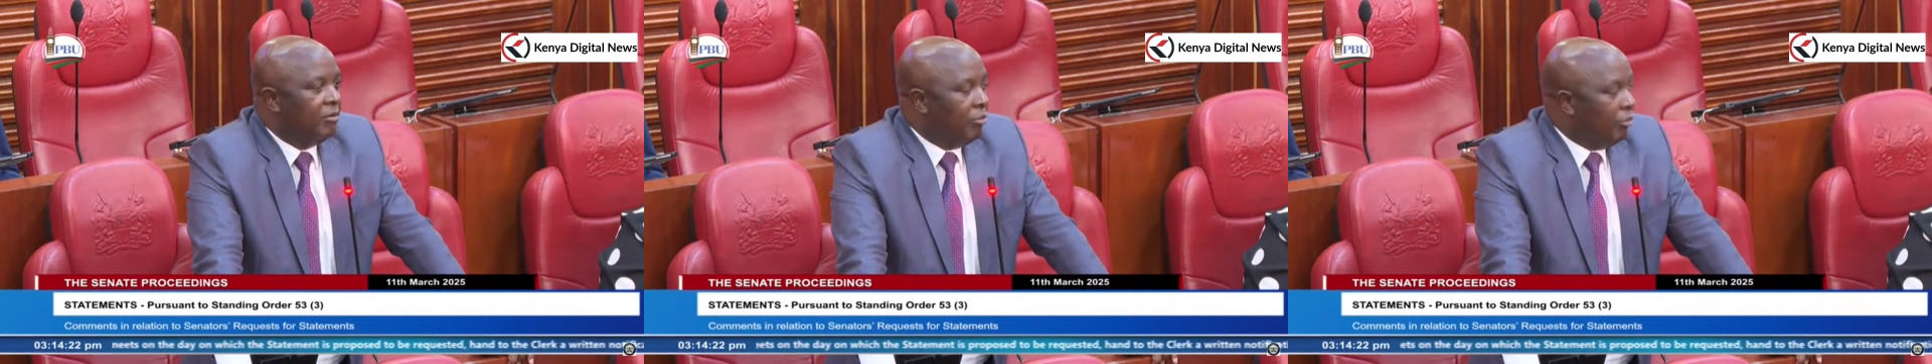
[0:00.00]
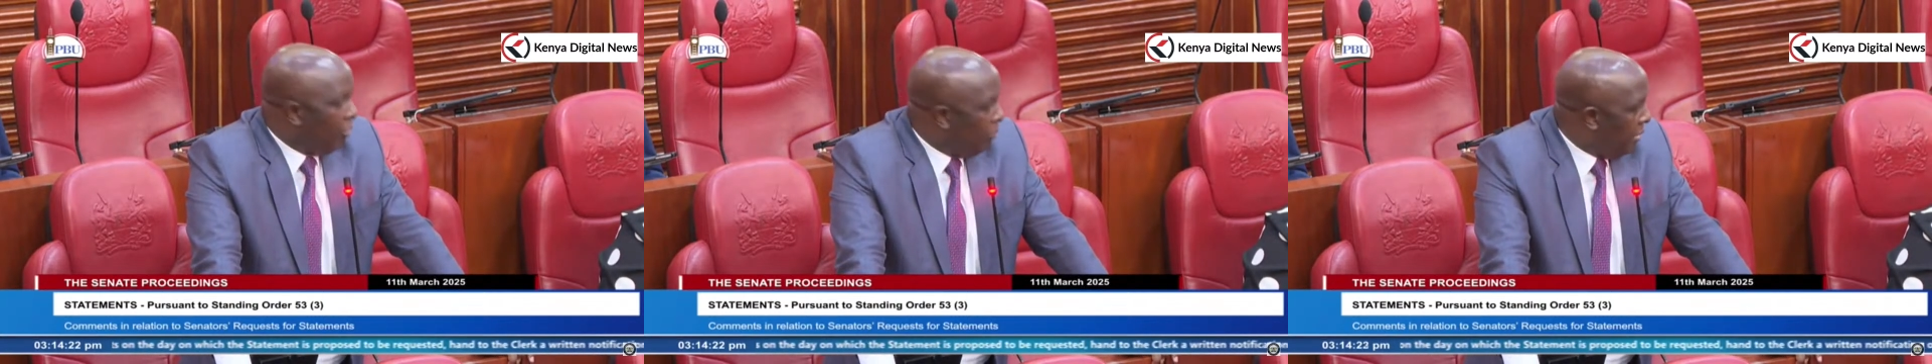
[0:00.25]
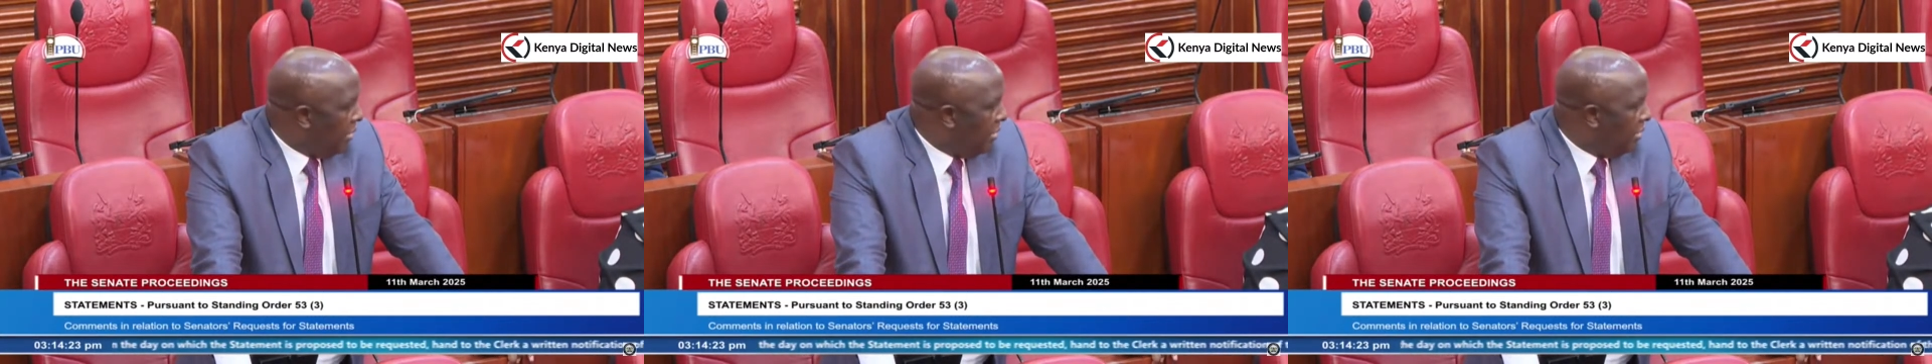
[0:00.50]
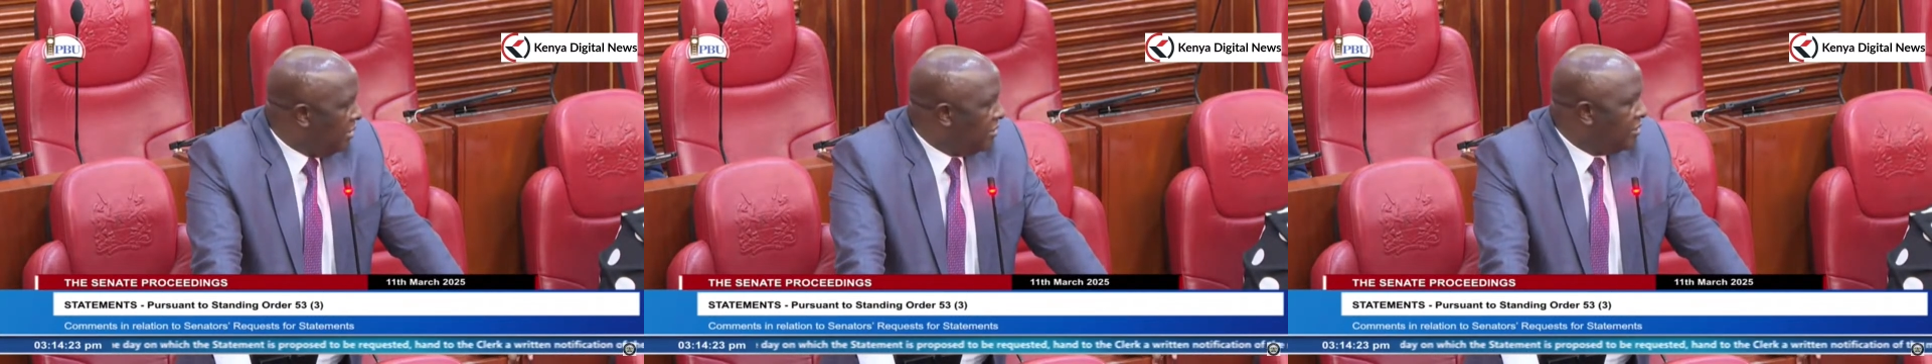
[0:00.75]

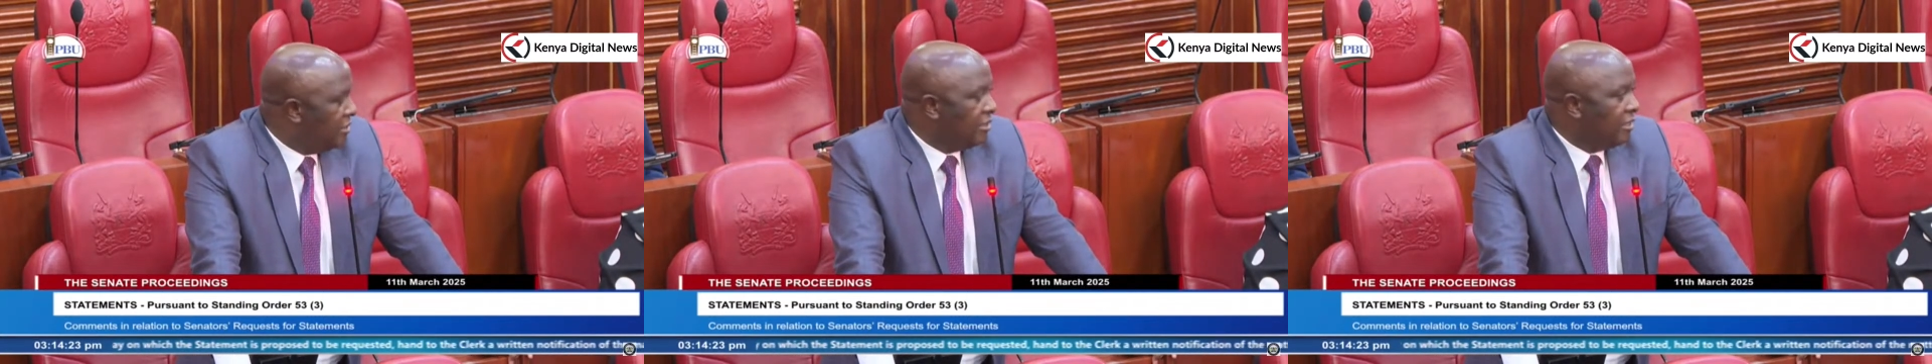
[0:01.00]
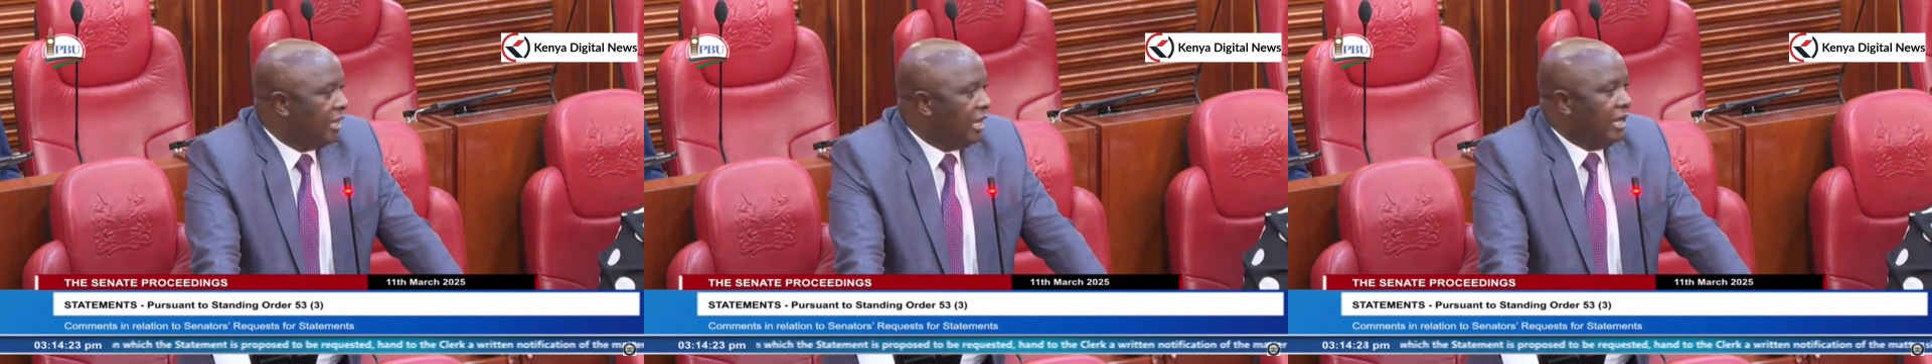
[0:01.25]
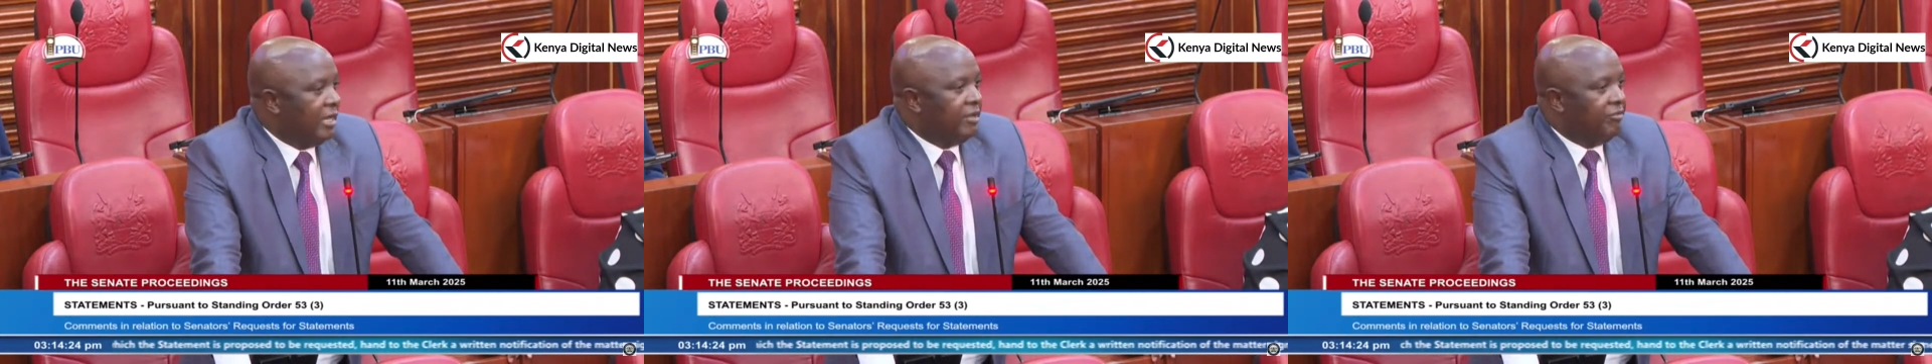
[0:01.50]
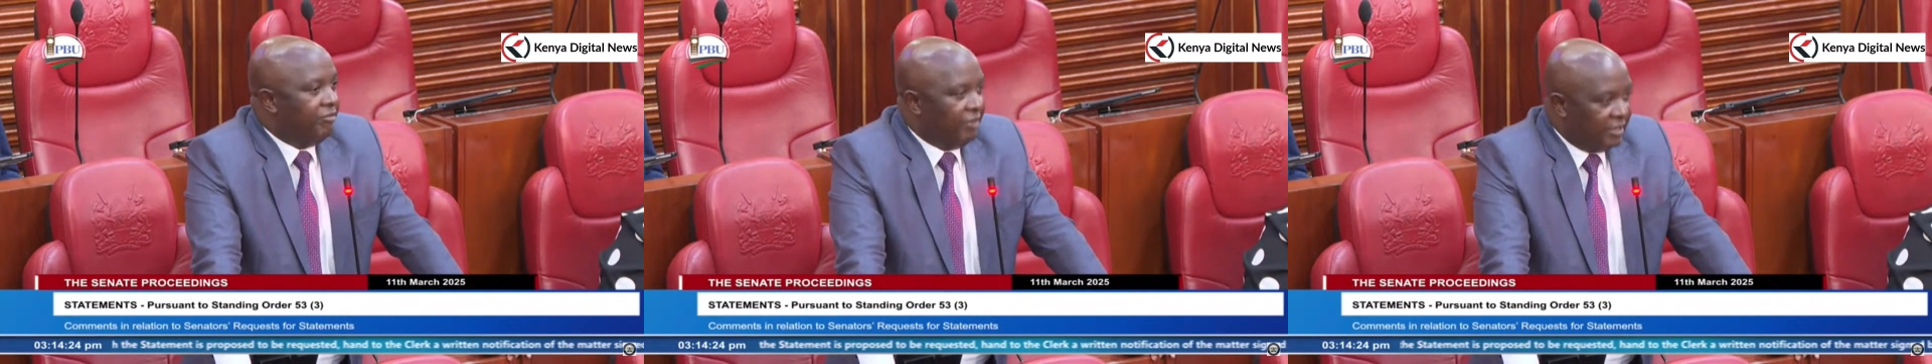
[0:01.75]
properly and
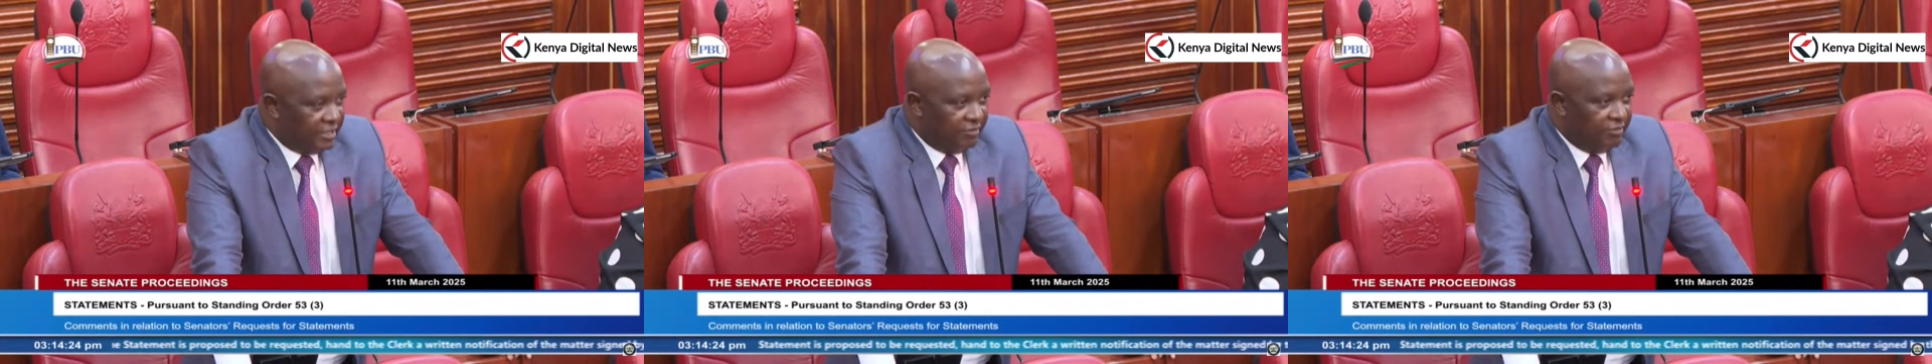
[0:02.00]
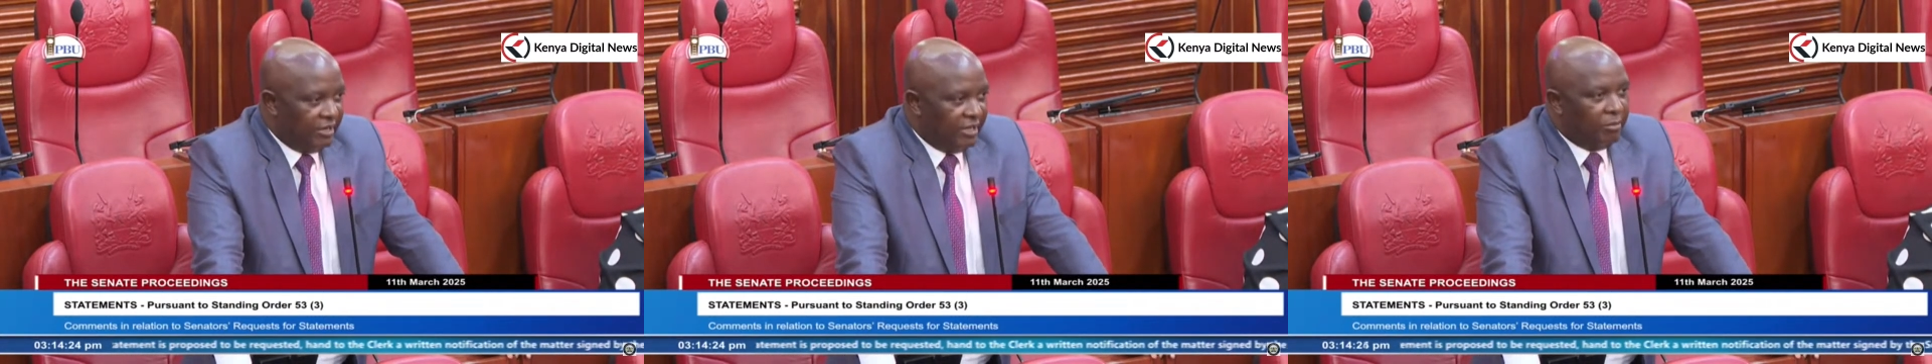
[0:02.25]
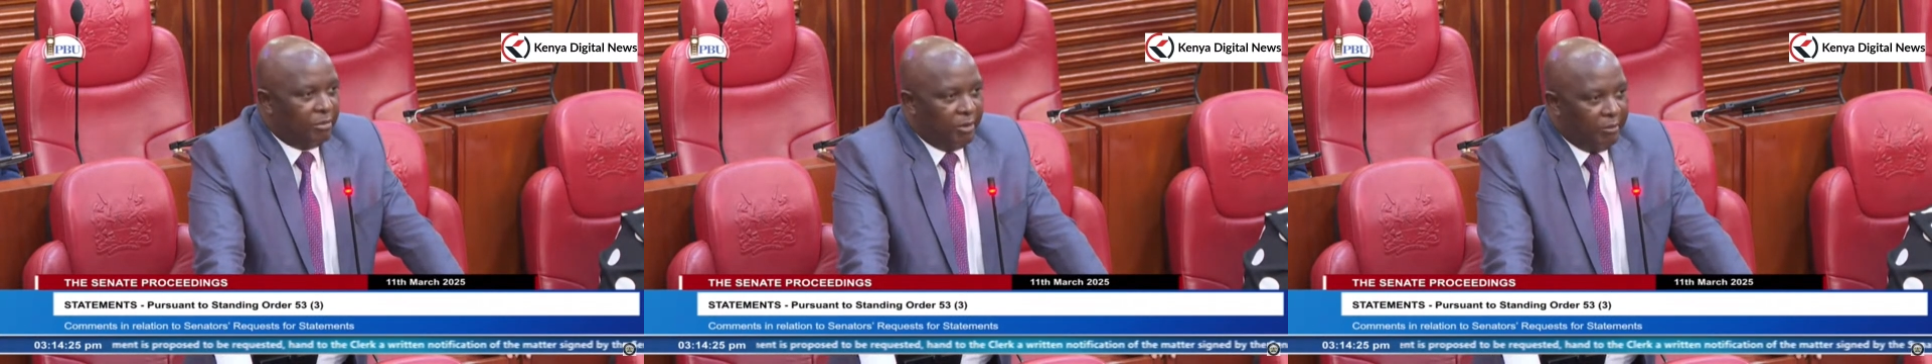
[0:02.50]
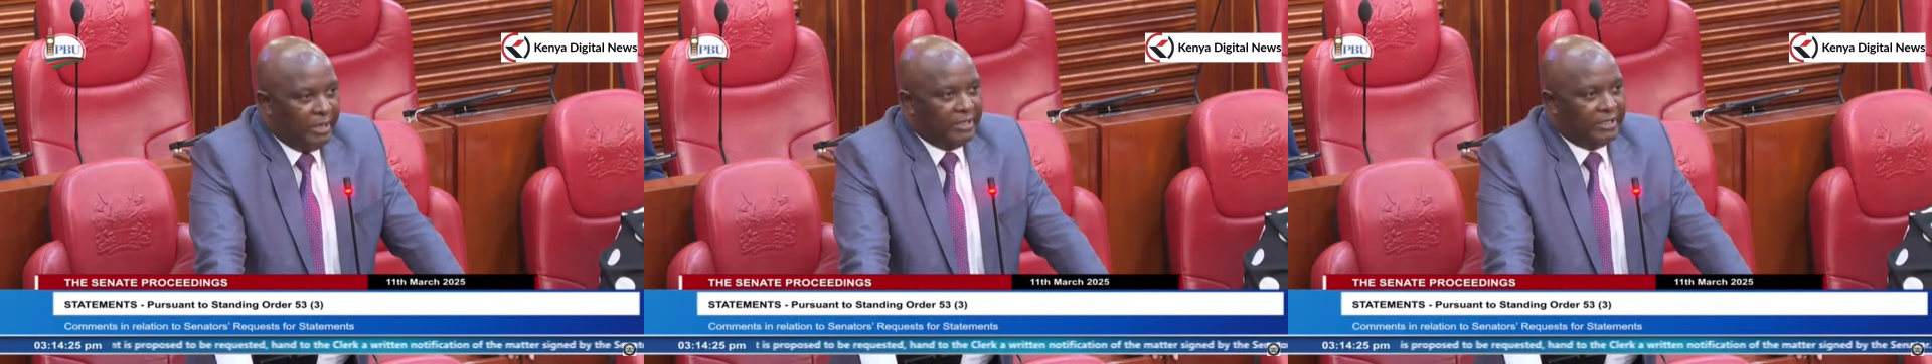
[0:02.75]
effectively
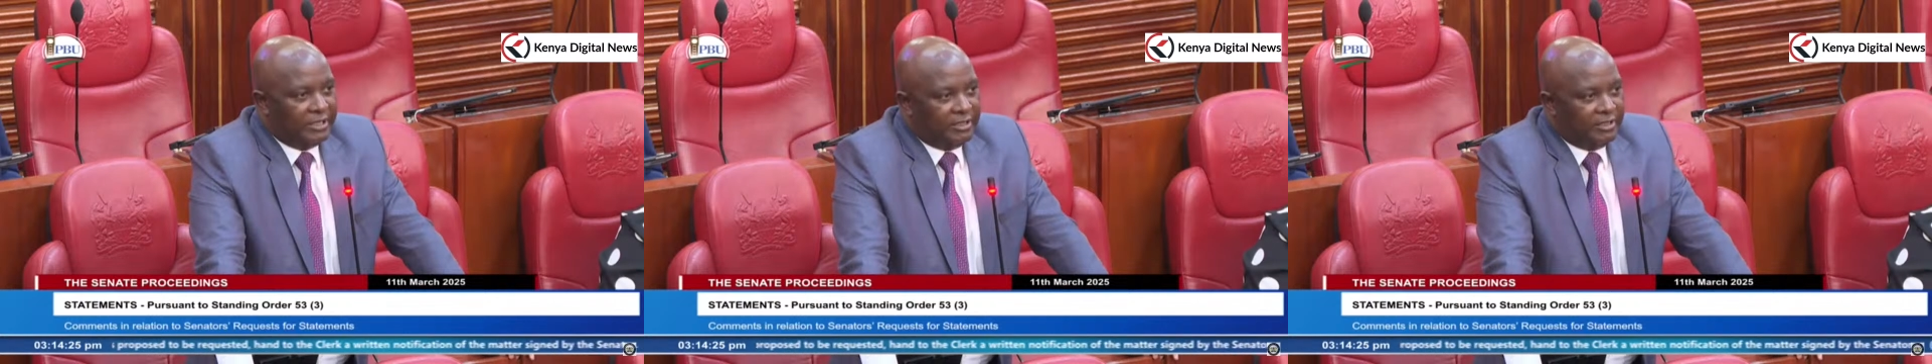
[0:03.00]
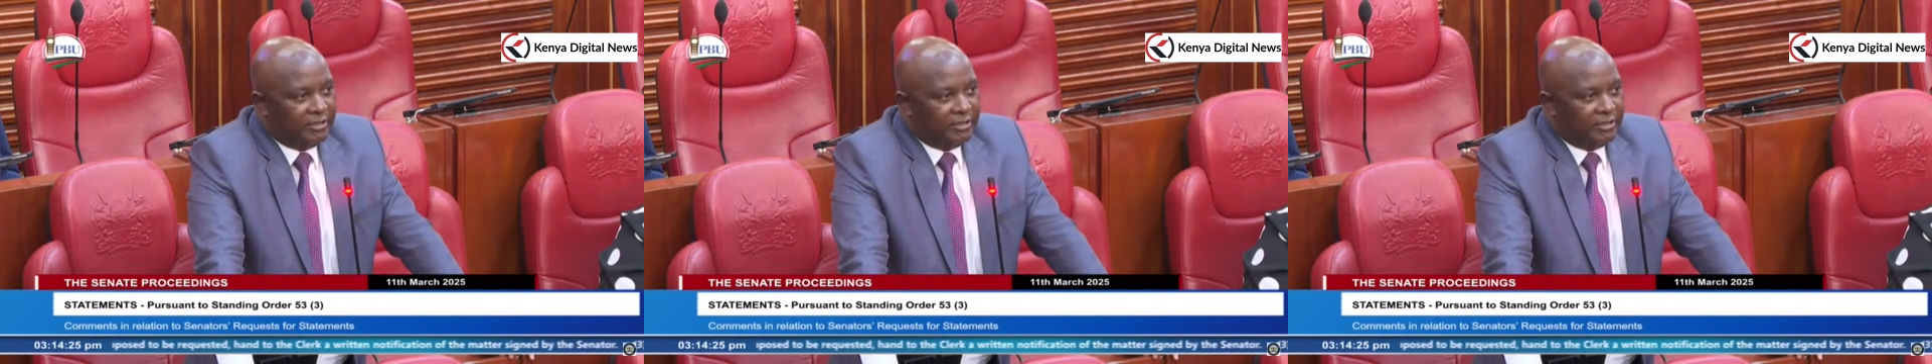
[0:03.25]
implemented.